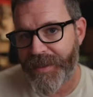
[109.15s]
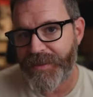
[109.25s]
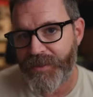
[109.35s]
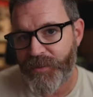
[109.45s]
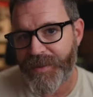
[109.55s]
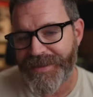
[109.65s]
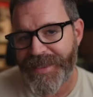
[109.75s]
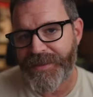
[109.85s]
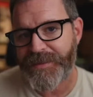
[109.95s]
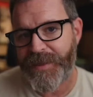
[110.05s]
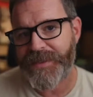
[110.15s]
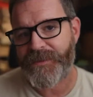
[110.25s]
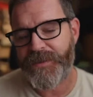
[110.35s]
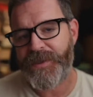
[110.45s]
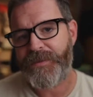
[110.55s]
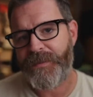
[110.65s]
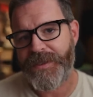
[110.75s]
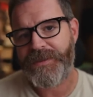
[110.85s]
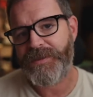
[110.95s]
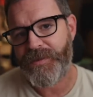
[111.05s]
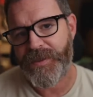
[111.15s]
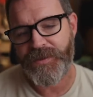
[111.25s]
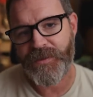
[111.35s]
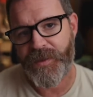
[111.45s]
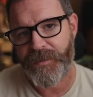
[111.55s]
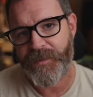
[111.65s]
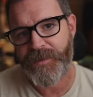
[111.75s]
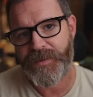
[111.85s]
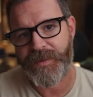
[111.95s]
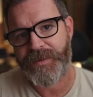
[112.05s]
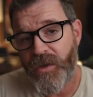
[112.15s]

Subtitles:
and do what sounds best for you and makes you enjoy the music.